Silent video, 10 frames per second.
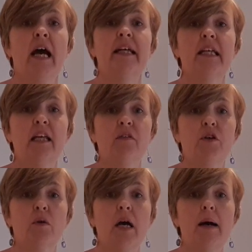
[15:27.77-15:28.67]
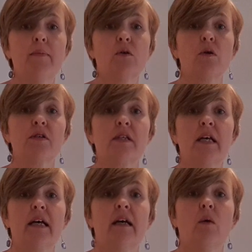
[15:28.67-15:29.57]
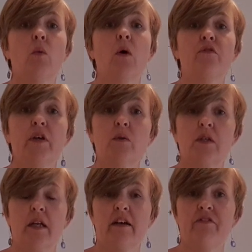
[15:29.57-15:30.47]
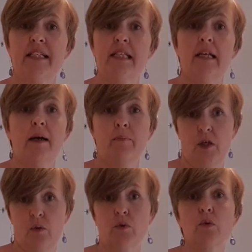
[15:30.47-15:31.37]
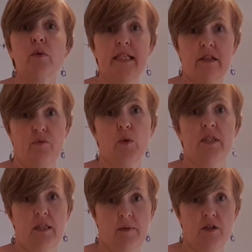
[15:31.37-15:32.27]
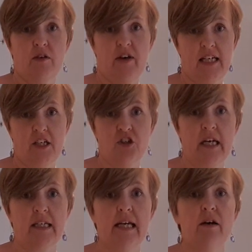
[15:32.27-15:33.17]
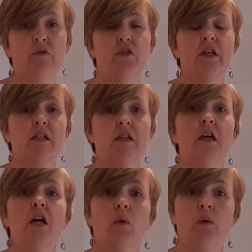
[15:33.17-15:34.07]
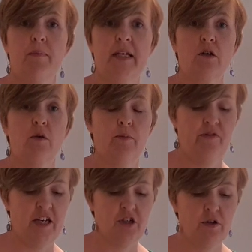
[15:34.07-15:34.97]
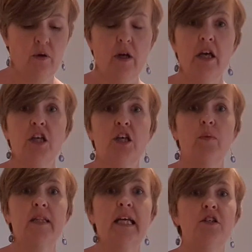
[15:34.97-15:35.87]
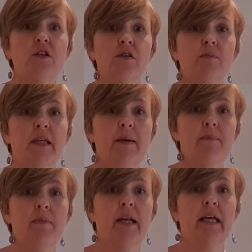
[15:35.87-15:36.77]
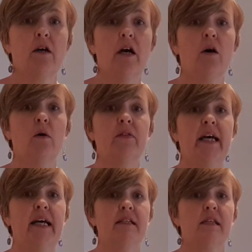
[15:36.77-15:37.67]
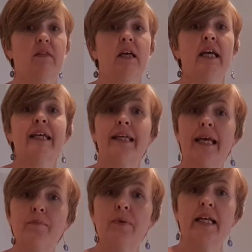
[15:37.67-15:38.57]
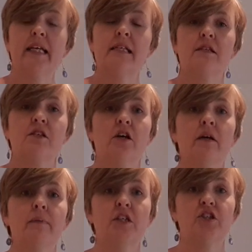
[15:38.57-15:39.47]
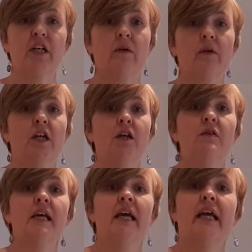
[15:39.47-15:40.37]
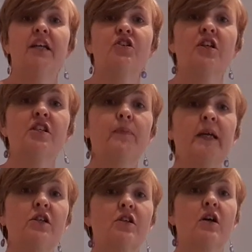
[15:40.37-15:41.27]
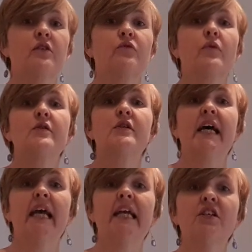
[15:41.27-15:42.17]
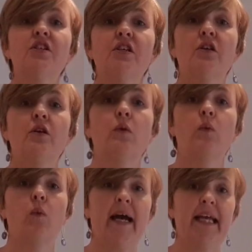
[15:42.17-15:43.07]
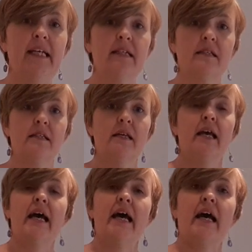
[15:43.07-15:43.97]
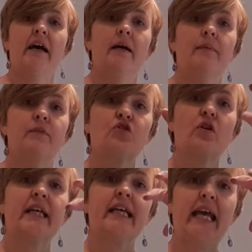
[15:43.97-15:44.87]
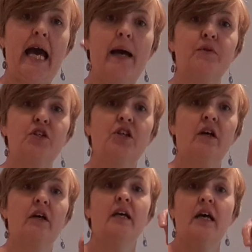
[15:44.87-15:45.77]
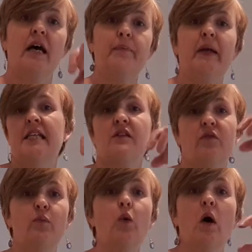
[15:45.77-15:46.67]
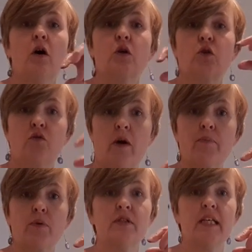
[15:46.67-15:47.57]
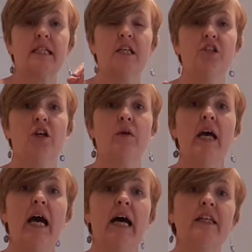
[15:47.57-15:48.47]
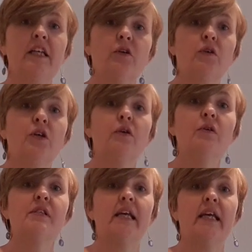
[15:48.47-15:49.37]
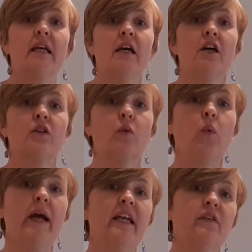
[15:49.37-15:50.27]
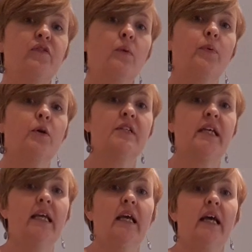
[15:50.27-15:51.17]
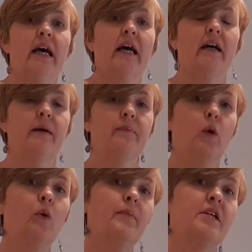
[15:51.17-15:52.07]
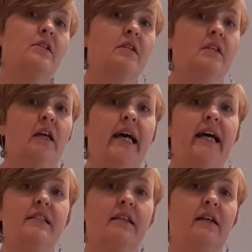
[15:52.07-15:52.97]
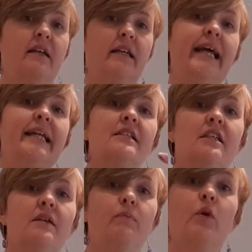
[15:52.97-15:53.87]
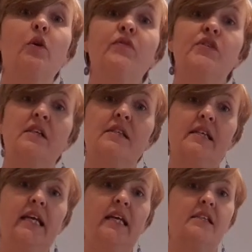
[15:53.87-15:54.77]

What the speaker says: And then if you come across what feels like a fatty lump, you'd always have wanted them to have had it checked out first with a medical professional. You would then do some gimballing on that. So gimballing is a term that Sharon used. It just means to kind of rotate your weight, trying to capture a piece of more hard or fibrotic tissue, and then you're using the weight of your body almost as a lantern moves at sea.